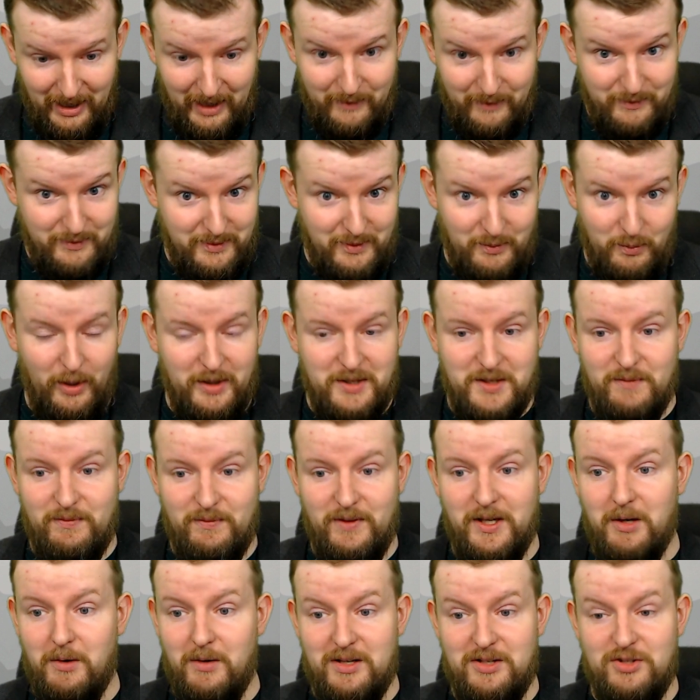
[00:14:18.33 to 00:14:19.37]
I've watched the
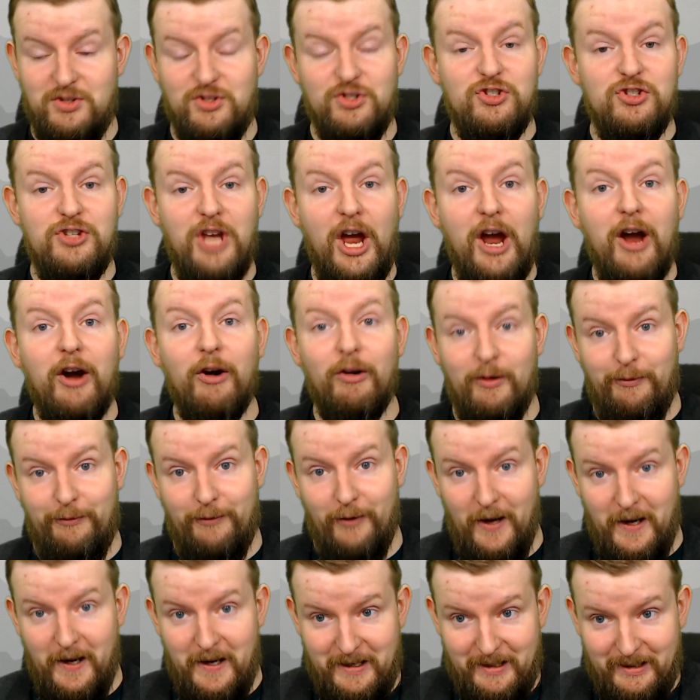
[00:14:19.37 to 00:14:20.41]
video. It's
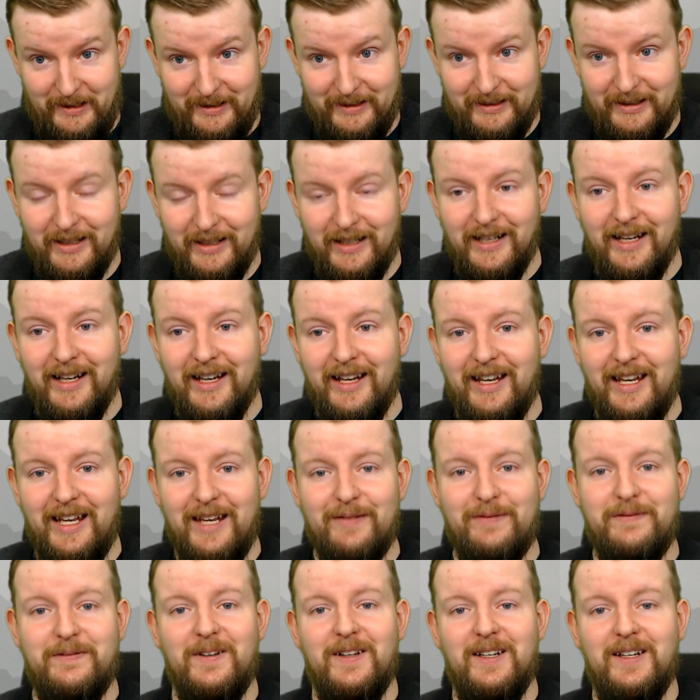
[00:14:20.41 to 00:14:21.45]
terrifying.
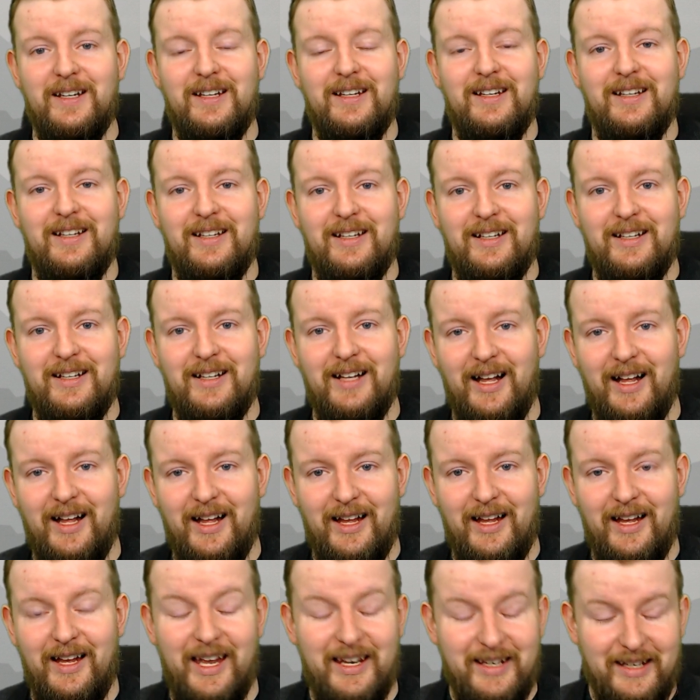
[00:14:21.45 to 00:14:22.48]

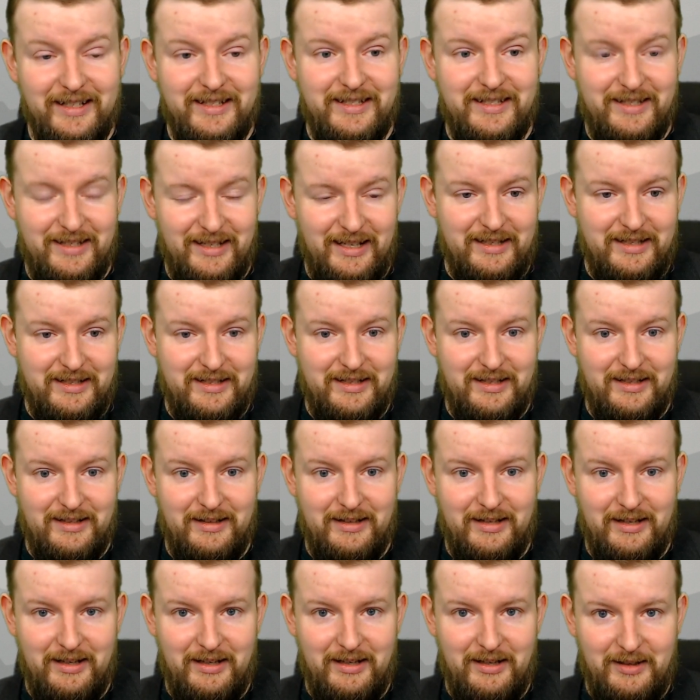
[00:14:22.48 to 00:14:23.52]
And it's
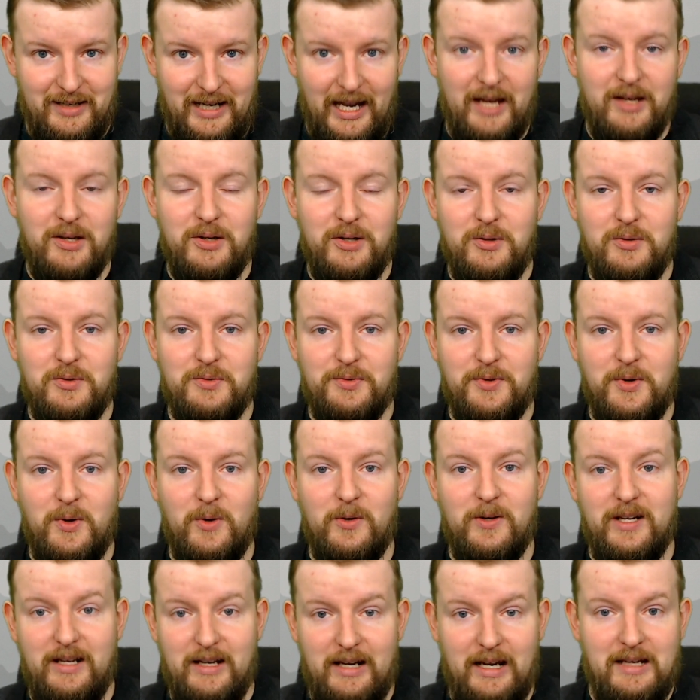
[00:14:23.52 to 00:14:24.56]
the guy who's
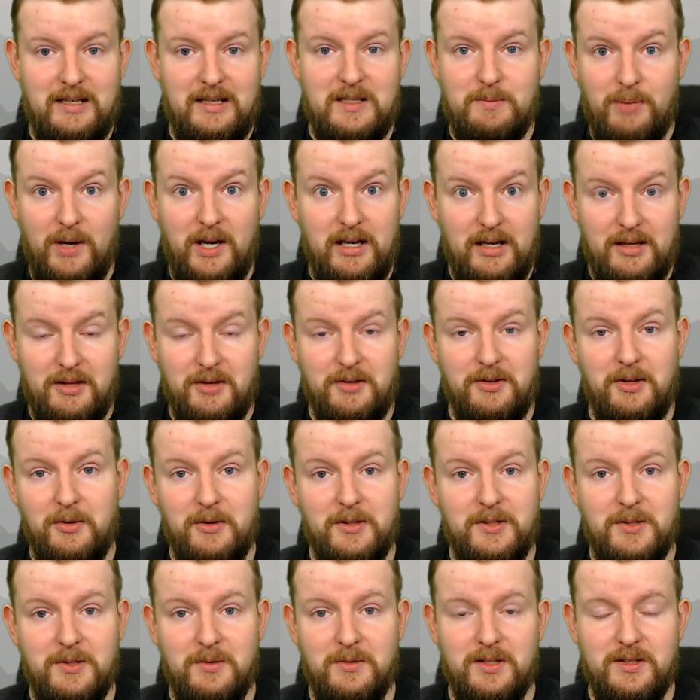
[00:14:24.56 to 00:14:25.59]
recording it and his buddy. They're the
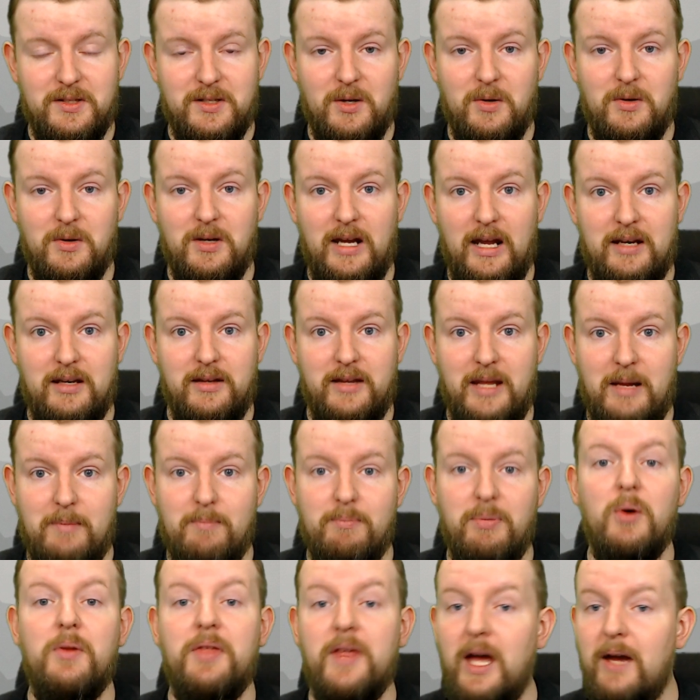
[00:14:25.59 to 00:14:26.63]
only two in the zone, and they
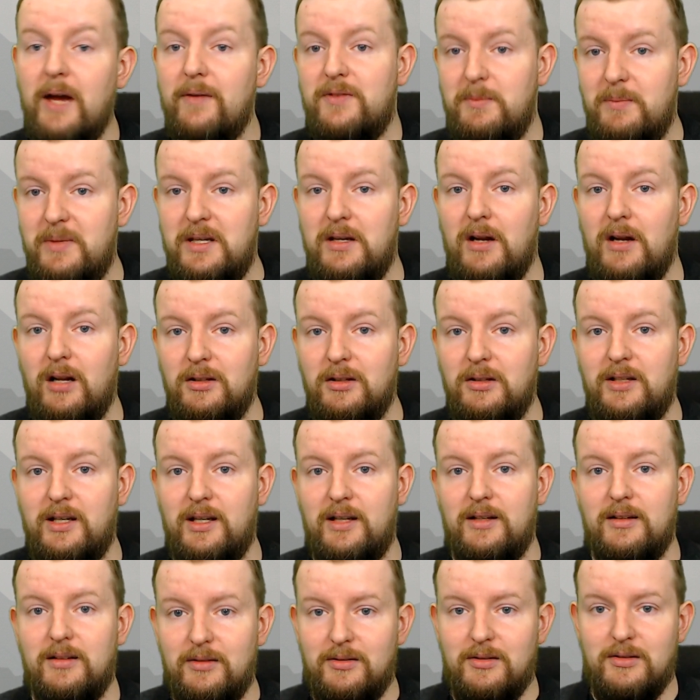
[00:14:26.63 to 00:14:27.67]
both have to be not
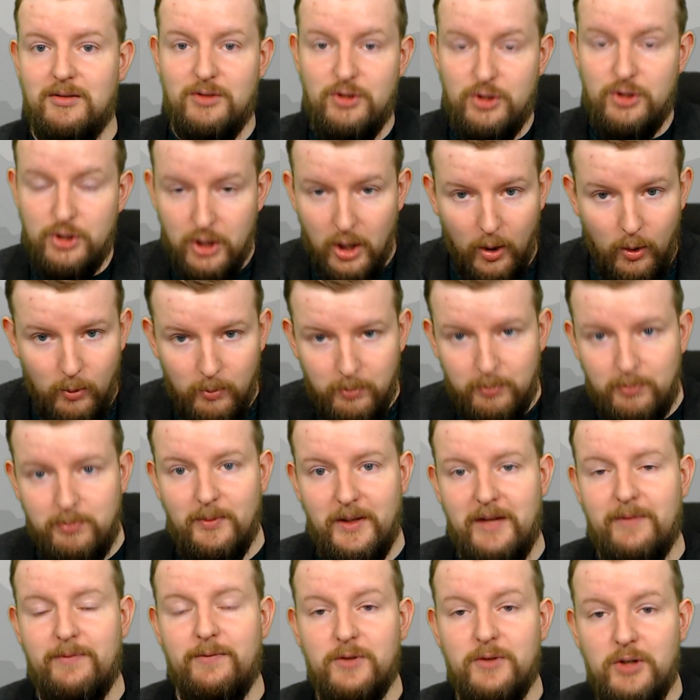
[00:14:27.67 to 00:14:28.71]
looking.
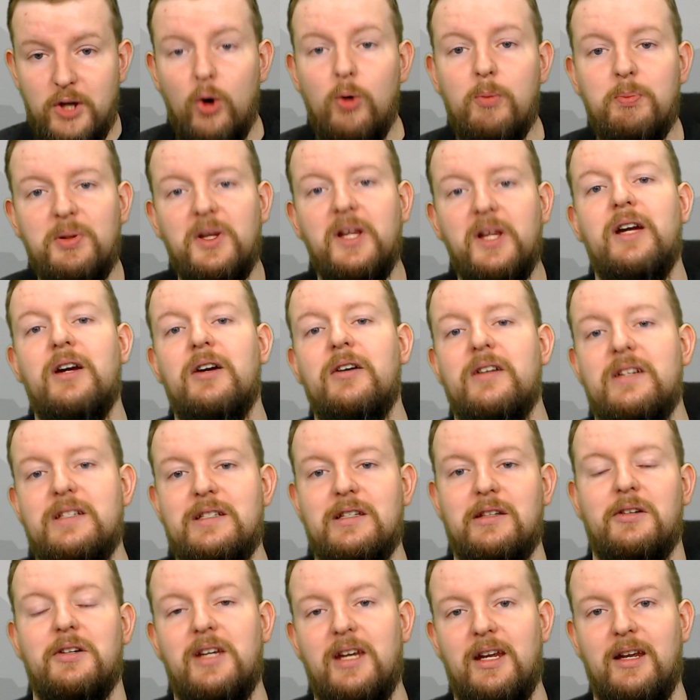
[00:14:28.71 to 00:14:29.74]
If no player
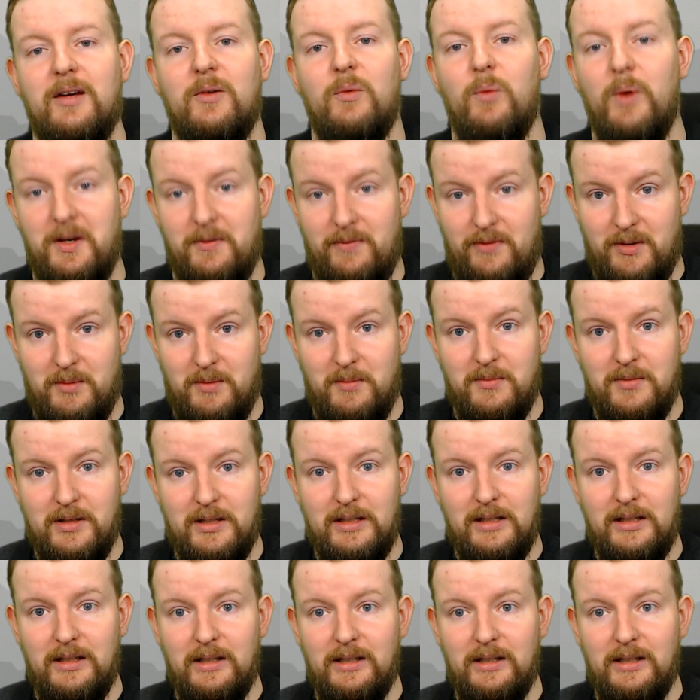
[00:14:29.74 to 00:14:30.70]
is looking at one of them,